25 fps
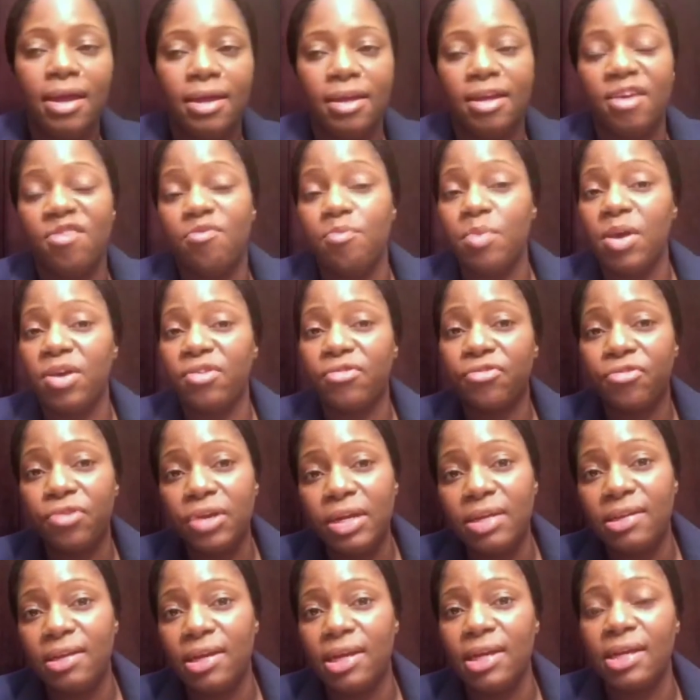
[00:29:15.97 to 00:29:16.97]
give me a
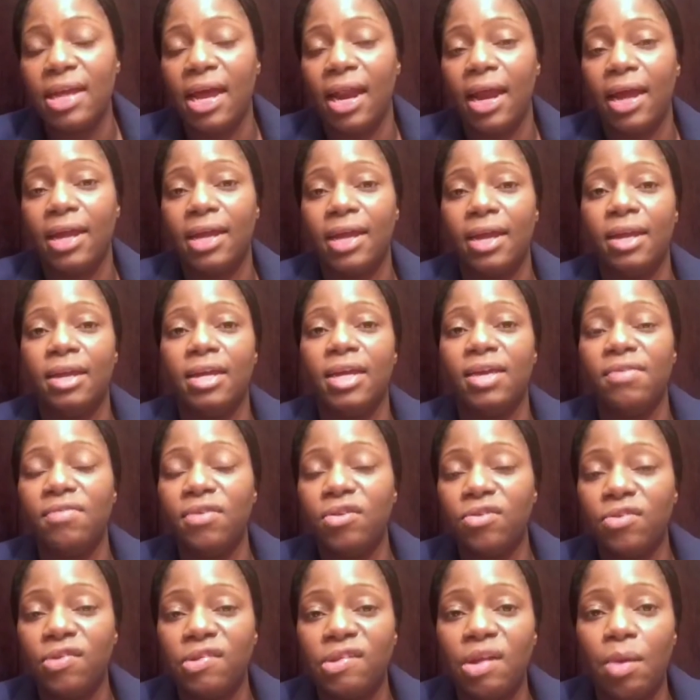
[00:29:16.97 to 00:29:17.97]
free ticket that I can give
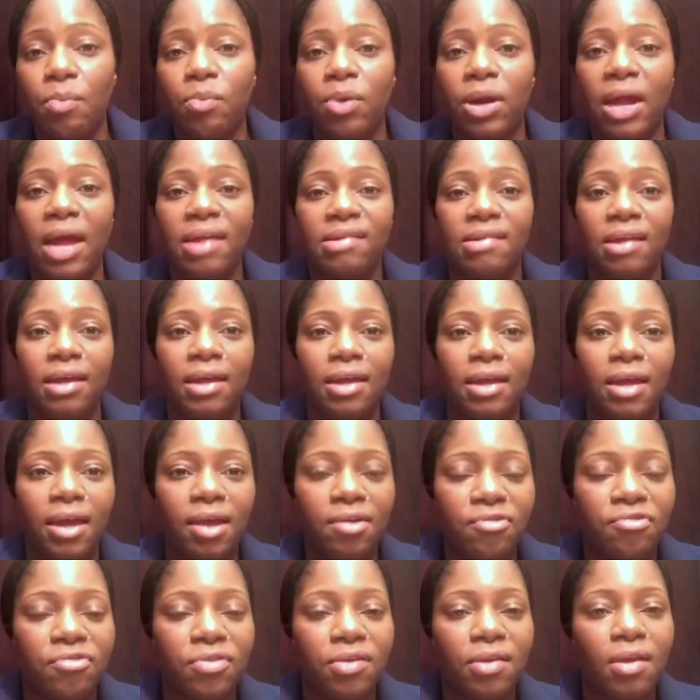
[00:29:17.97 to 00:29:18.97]
it to someone as a
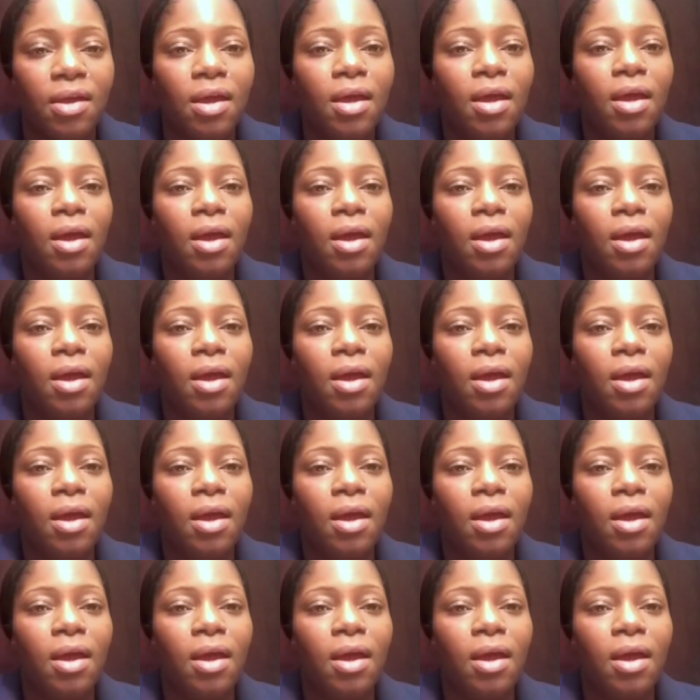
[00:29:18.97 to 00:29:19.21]
gift,